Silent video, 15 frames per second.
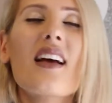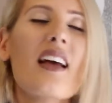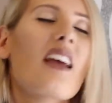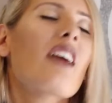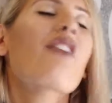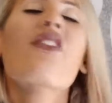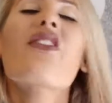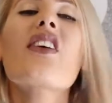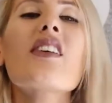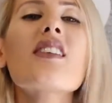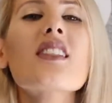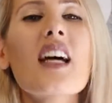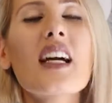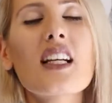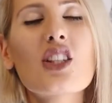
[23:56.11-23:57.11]
It feels
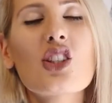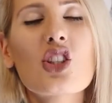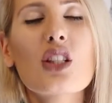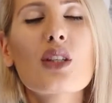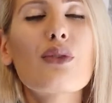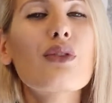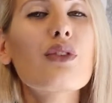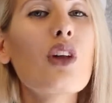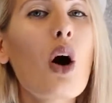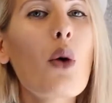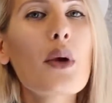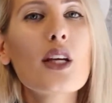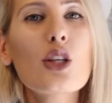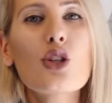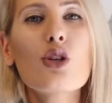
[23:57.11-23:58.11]
like it's just
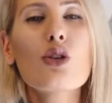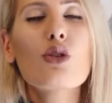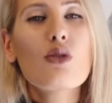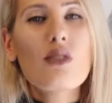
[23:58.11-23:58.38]
flowing to you